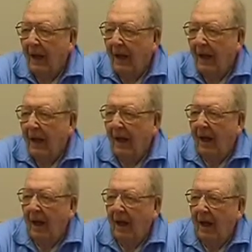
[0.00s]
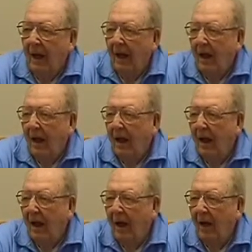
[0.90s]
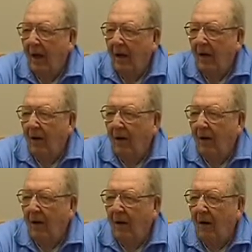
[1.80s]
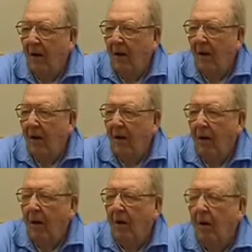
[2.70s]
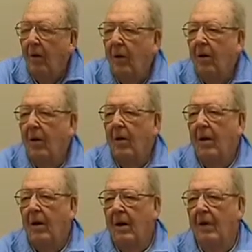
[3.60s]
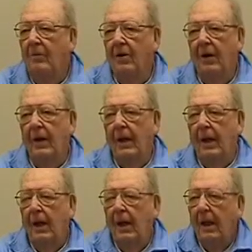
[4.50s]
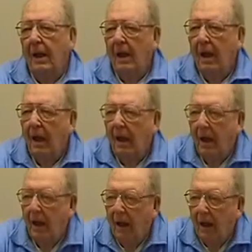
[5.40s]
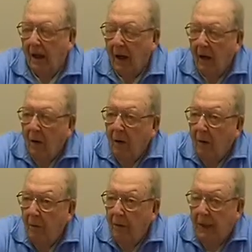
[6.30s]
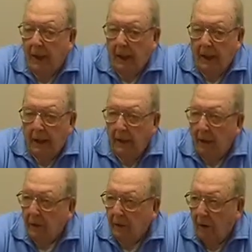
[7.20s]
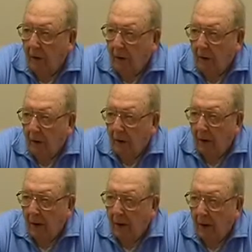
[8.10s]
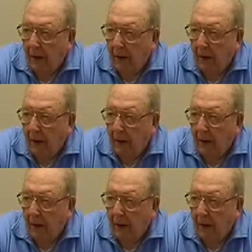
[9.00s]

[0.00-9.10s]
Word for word: Um, and, and then you went to... Oh, uh, oh no, Rhode I'm sorry. I got home uh, in October. In October.